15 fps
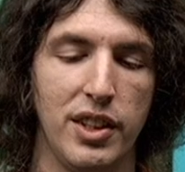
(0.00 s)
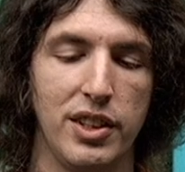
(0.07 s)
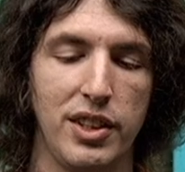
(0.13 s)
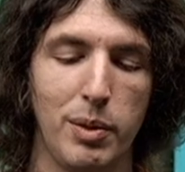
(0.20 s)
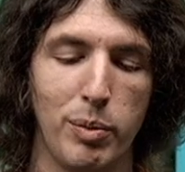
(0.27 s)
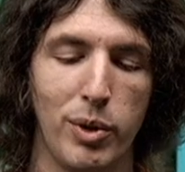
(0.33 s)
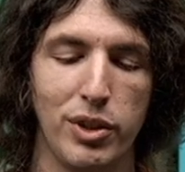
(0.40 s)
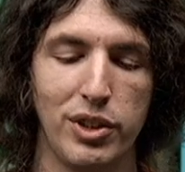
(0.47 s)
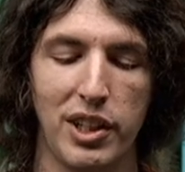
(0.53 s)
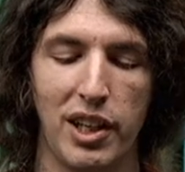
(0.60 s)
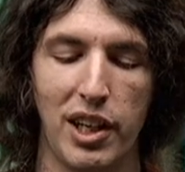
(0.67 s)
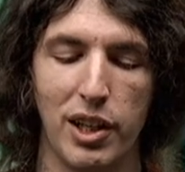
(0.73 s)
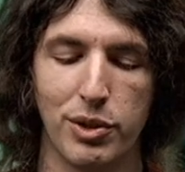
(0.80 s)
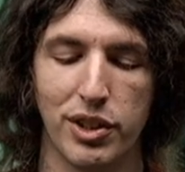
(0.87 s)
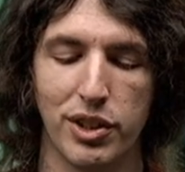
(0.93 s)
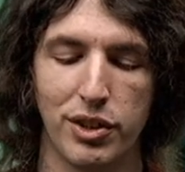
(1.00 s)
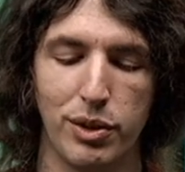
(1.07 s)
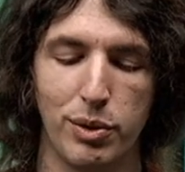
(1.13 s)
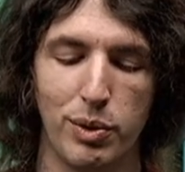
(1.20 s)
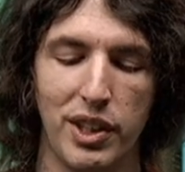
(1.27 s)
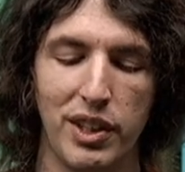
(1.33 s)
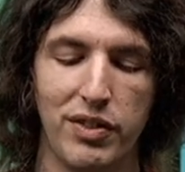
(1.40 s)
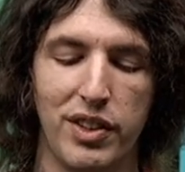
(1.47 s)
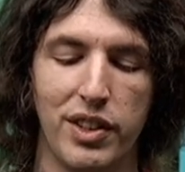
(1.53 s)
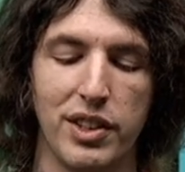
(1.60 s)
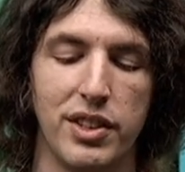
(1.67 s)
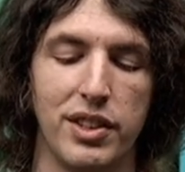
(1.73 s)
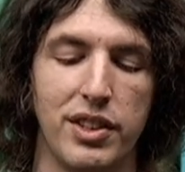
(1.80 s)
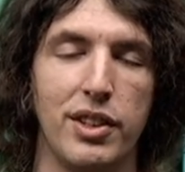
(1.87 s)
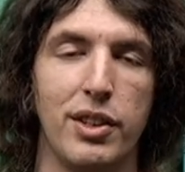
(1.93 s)
symbols allows us to give
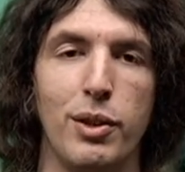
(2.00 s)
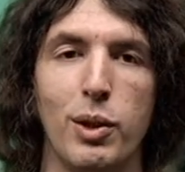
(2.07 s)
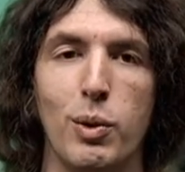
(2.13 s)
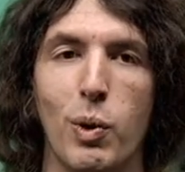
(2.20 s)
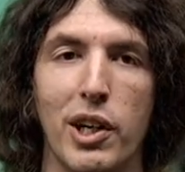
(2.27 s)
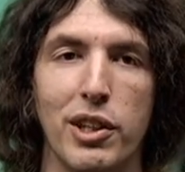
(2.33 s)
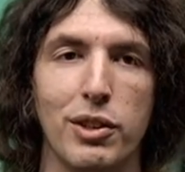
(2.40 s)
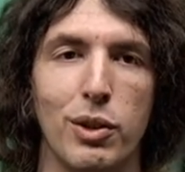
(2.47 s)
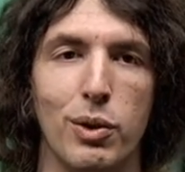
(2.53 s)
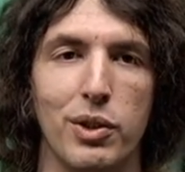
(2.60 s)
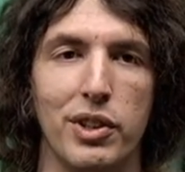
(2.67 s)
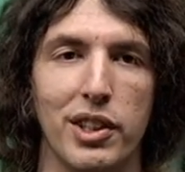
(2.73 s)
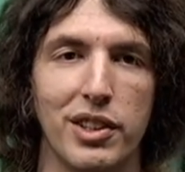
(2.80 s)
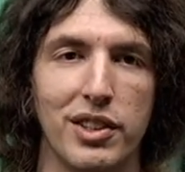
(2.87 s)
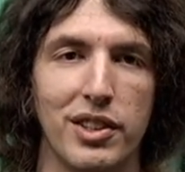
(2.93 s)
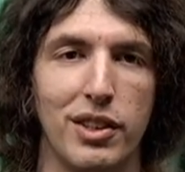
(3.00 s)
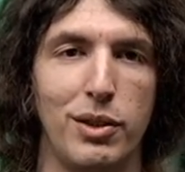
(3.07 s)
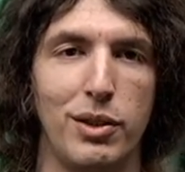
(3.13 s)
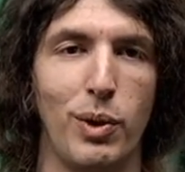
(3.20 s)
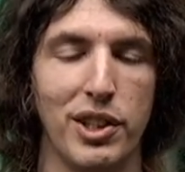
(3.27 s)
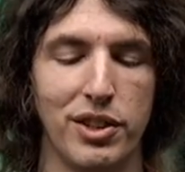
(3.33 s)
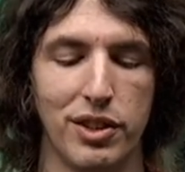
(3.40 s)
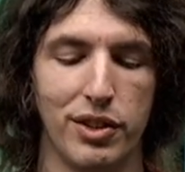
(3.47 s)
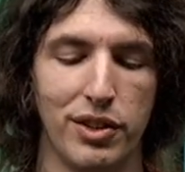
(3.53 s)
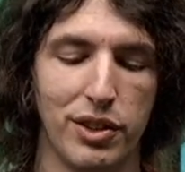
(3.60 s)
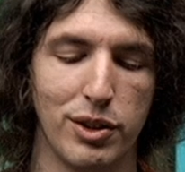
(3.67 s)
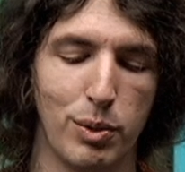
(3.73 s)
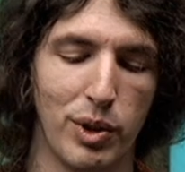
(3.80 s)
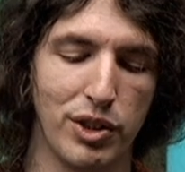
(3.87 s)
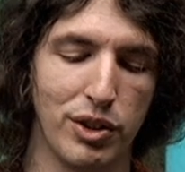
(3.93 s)
this required context to answer
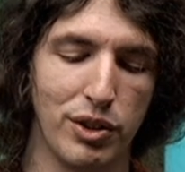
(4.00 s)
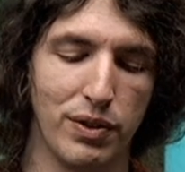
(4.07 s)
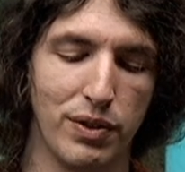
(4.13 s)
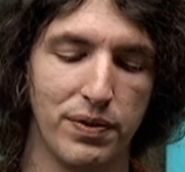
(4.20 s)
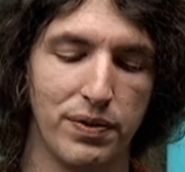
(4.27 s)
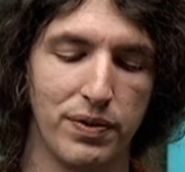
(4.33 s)
this question.